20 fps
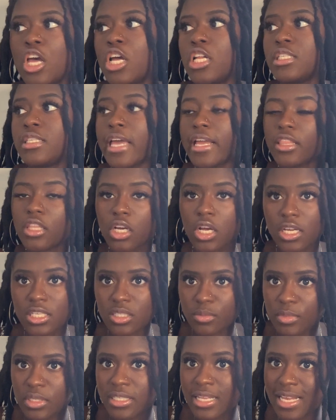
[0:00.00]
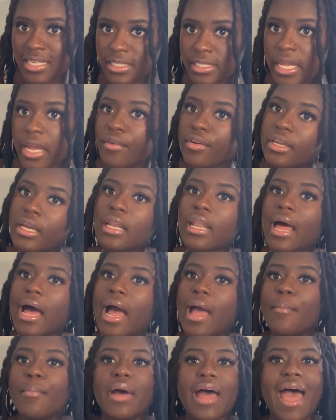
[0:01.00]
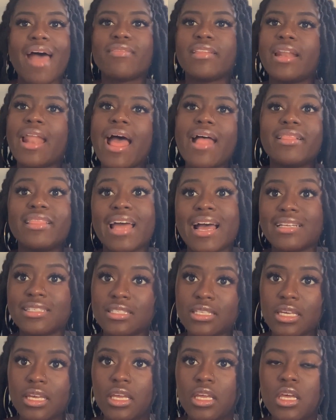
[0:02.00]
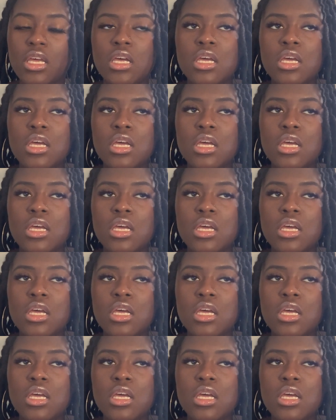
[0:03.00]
Take the customers that's there in your line, but after that, that's it.